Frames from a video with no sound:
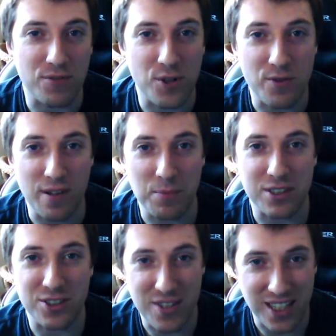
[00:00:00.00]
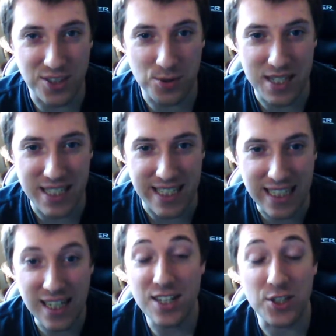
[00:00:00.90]
November 2020.
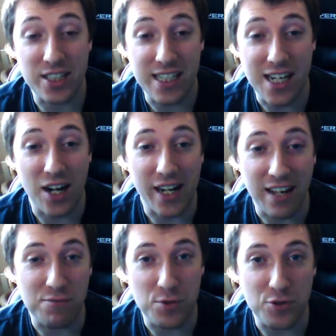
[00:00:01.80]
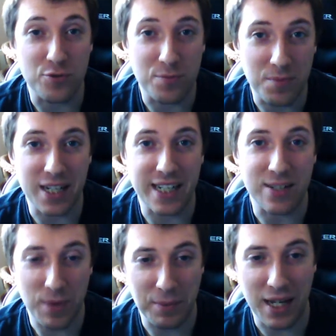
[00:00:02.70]
As you can see, I have moved my
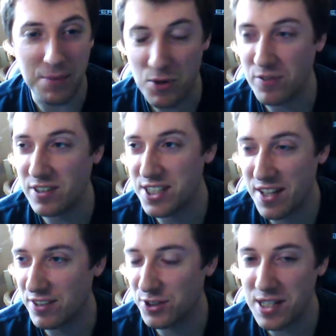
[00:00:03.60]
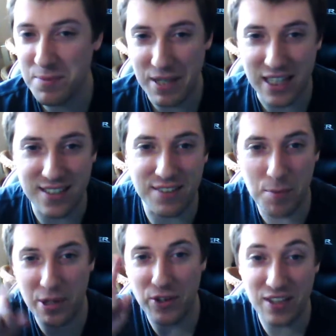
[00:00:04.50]
webcam over to the other screen, because if I
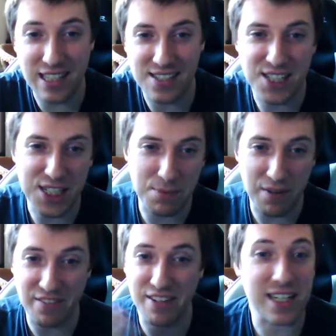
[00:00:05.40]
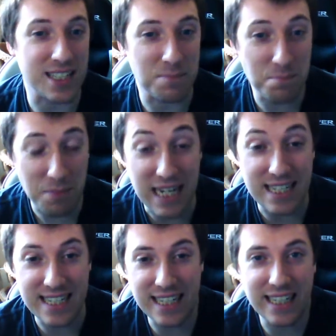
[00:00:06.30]
put it on that side, my face is
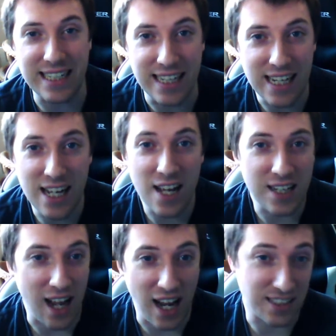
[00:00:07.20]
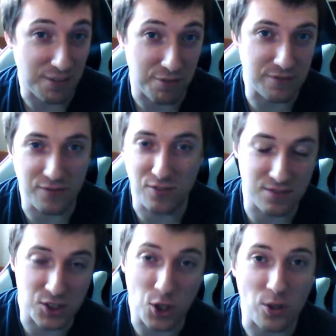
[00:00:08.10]
basically as if
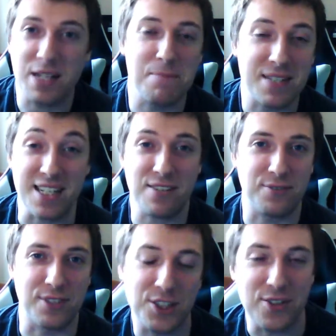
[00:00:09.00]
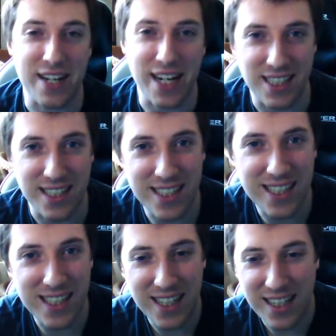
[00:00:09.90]
God himself had created it.
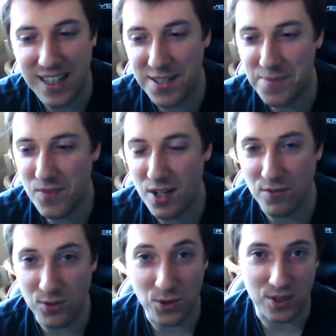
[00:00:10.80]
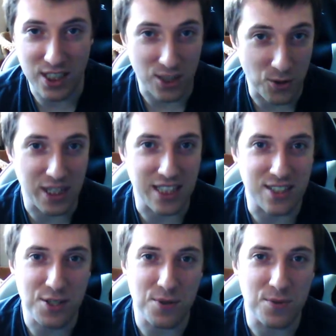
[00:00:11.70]
Of course, according
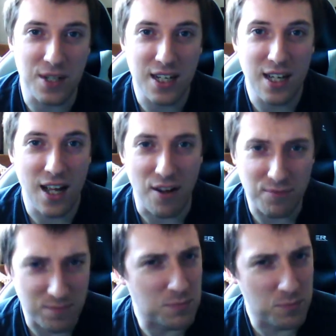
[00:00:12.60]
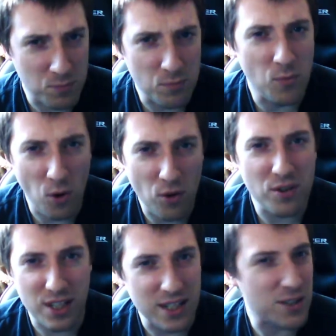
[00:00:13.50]
to a more
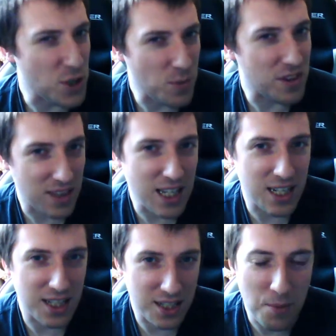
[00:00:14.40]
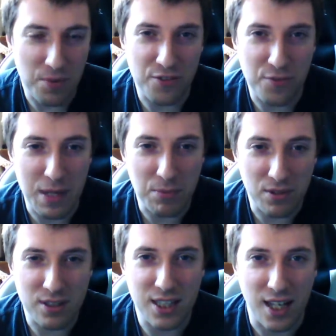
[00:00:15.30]
than you would think number of
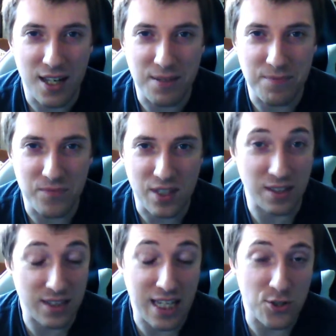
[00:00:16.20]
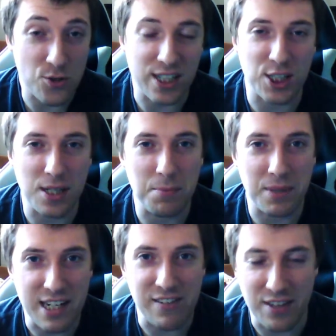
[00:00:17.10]
people, they do actually
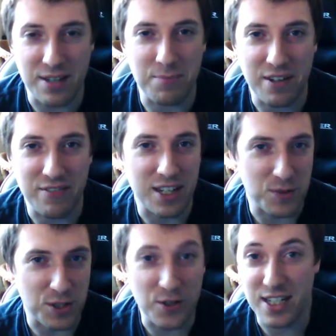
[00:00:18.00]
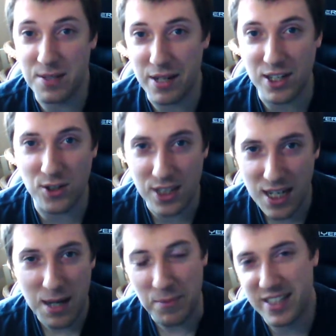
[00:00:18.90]
believe that my face was created by God,
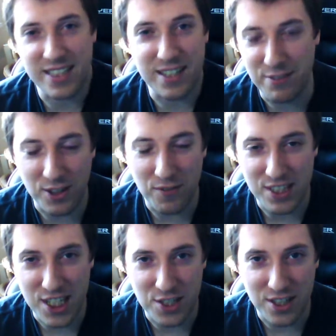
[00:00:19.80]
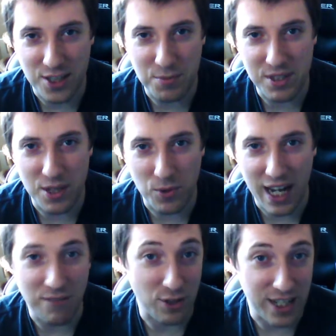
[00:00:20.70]
but that's a different conversation that I don't particularly want to
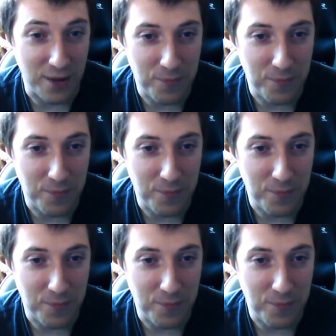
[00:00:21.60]
have right now.